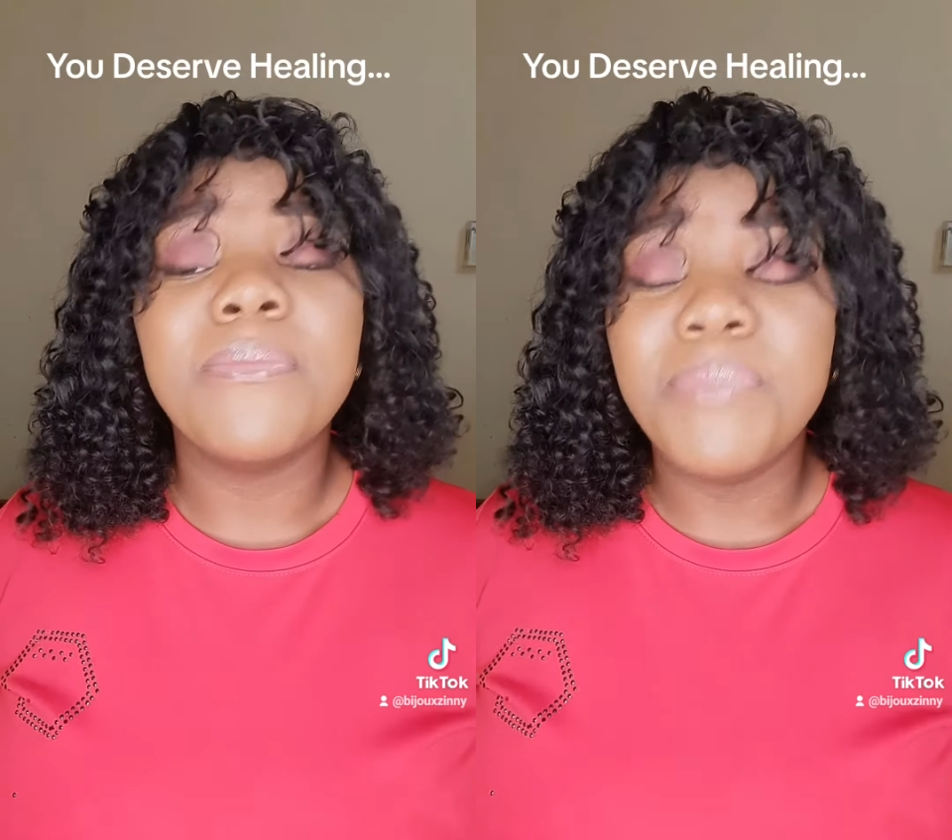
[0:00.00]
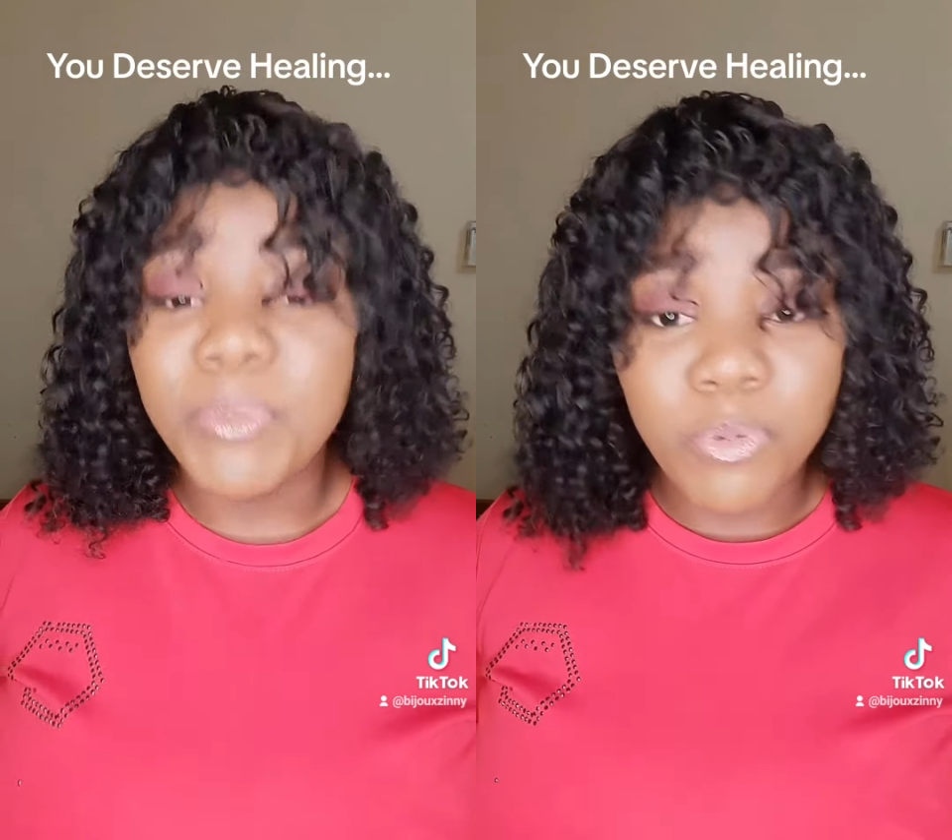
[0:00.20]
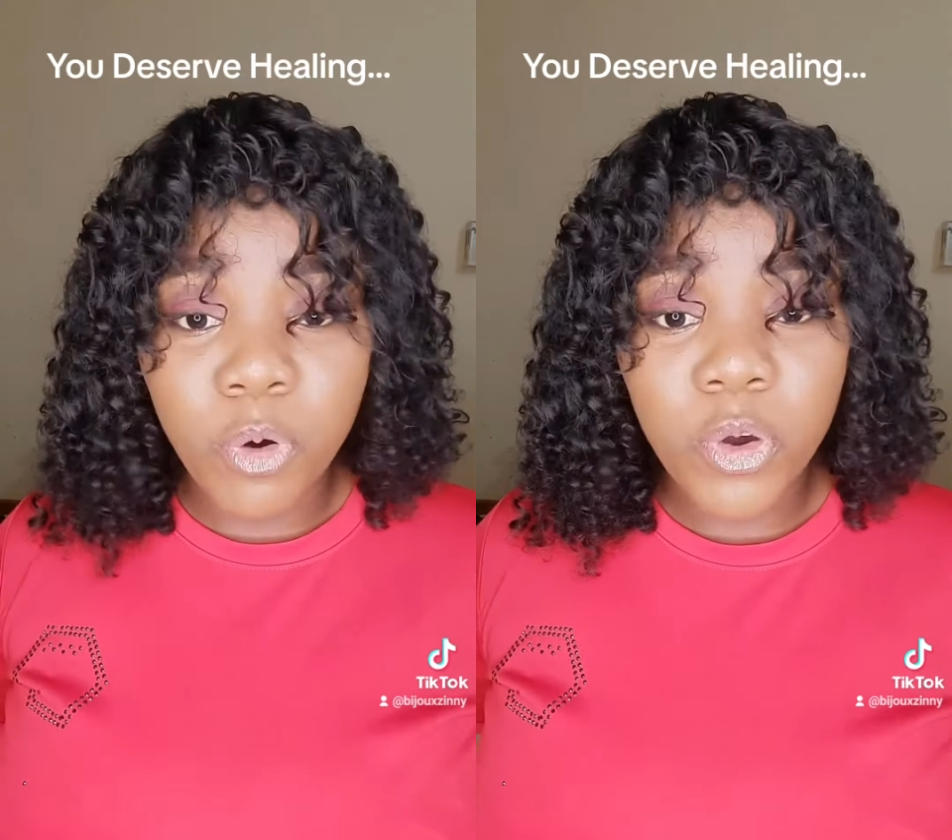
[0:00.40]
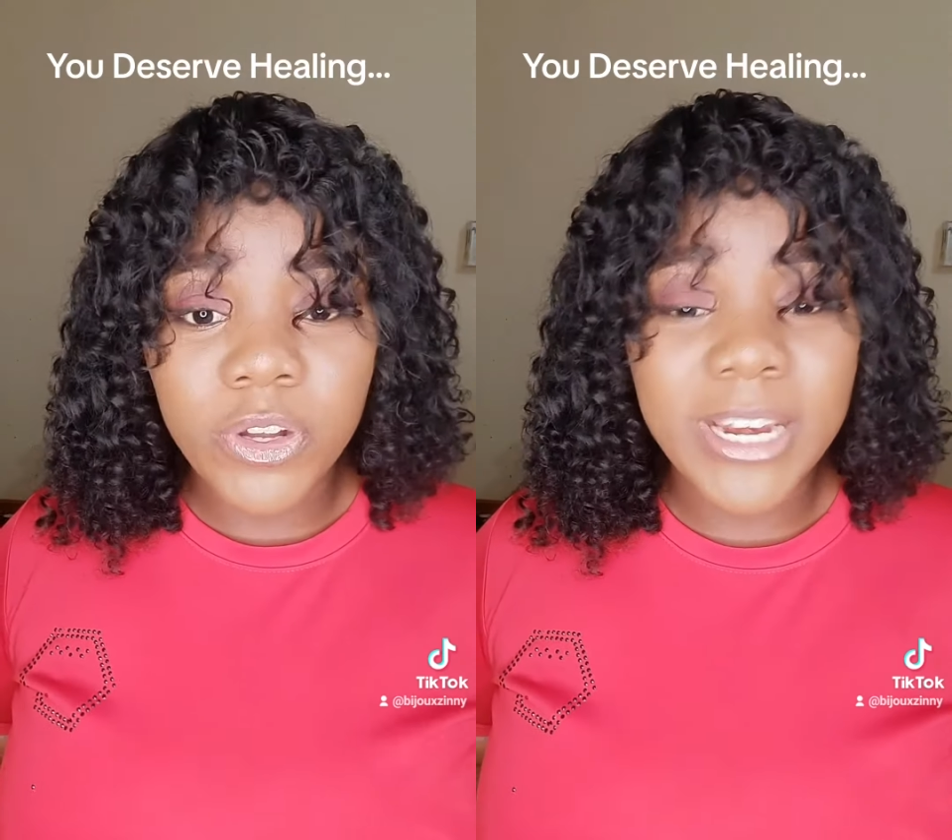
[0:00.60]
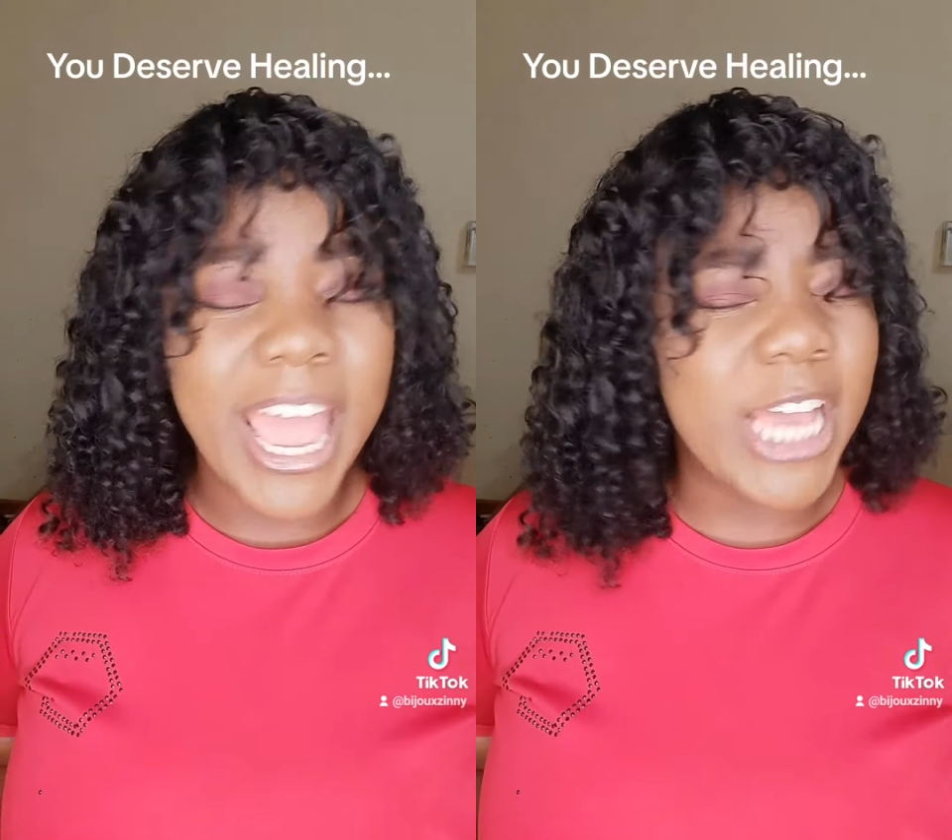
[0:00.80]
be
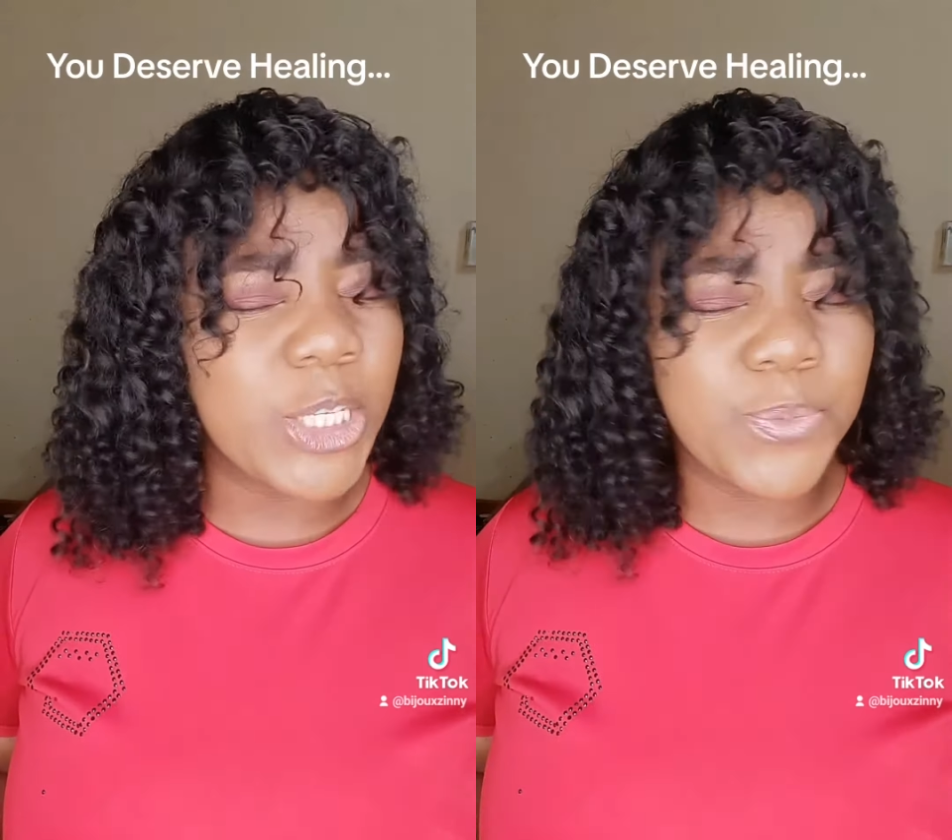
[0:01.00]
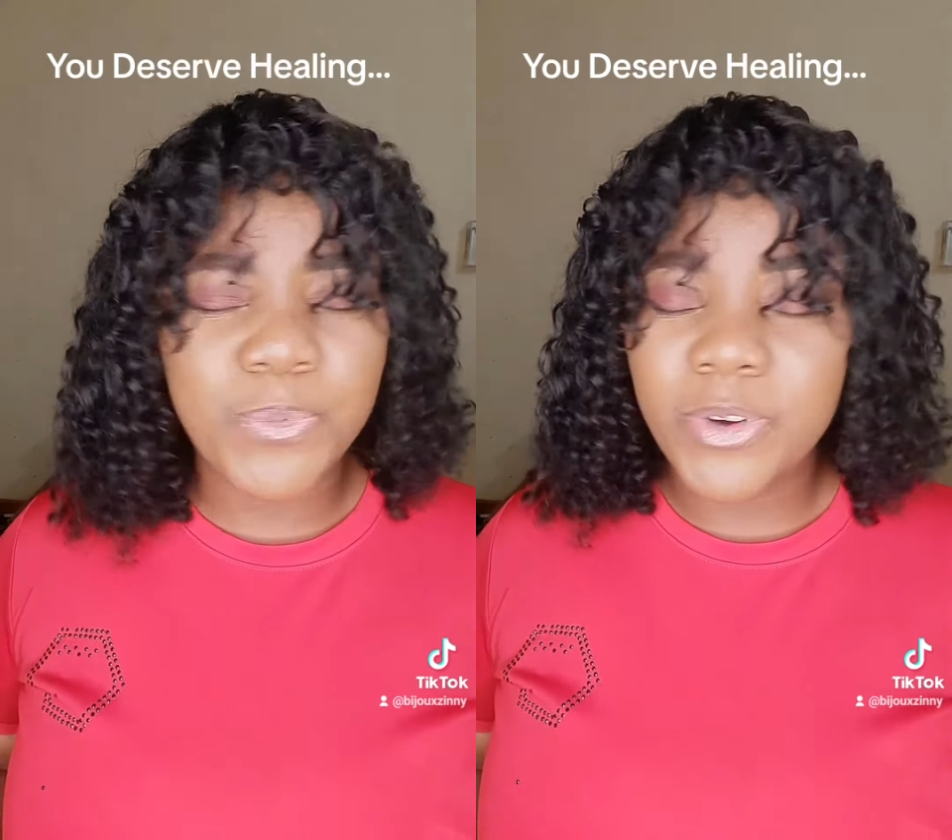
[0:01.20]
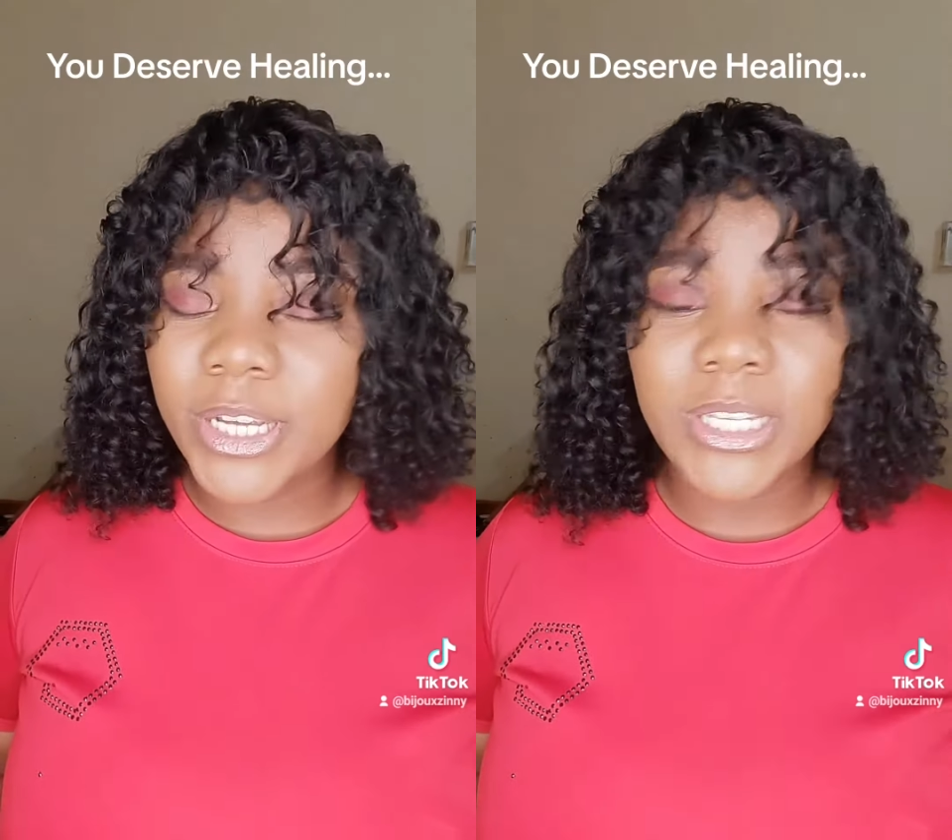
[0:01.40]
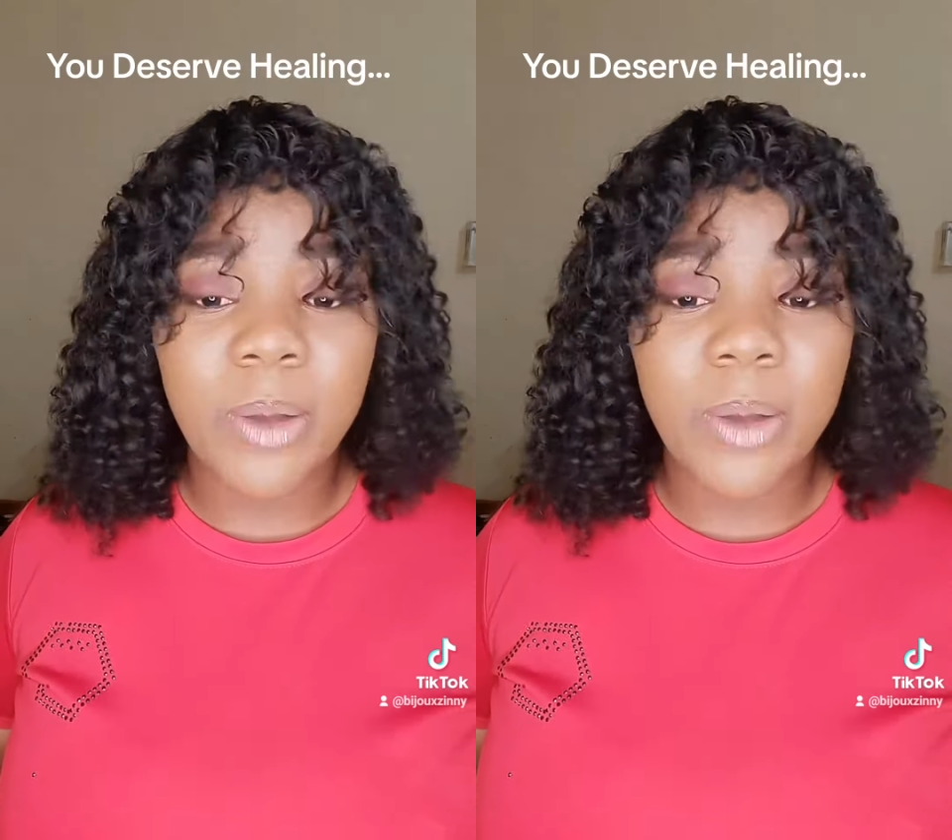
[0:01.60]
broken, express